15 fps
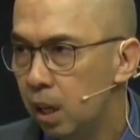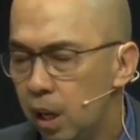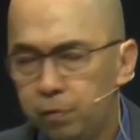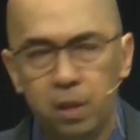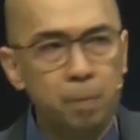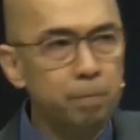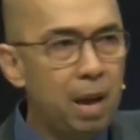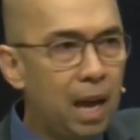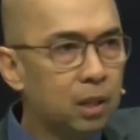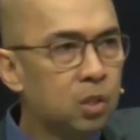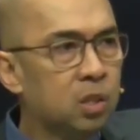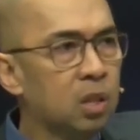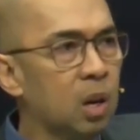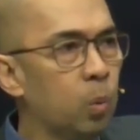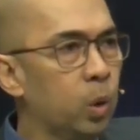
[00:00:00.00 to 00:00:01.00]
If the
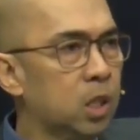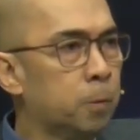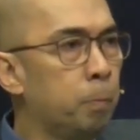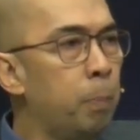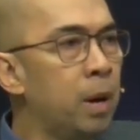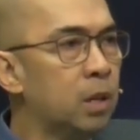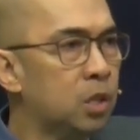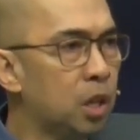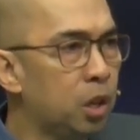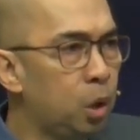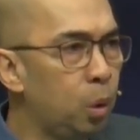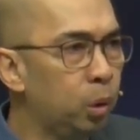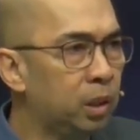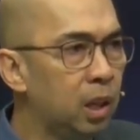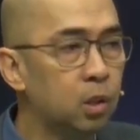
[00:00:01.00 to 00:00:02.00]
master was
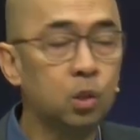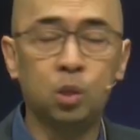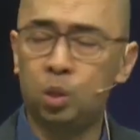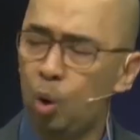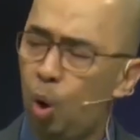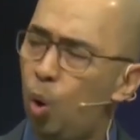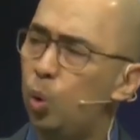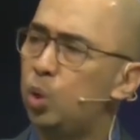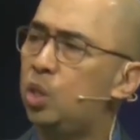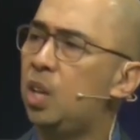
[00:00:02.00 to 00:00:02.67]
persecuted, so